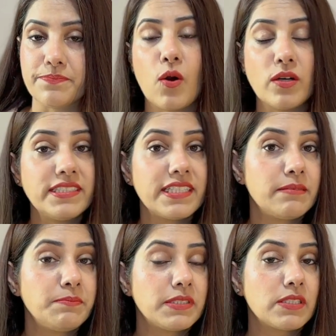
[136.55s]

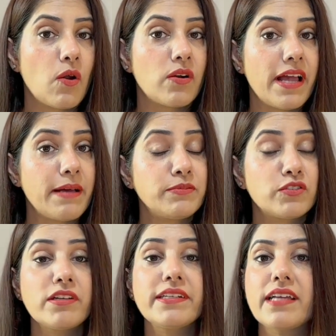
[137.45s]
Concepts or
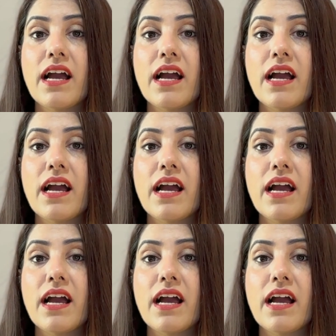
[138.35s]
abstract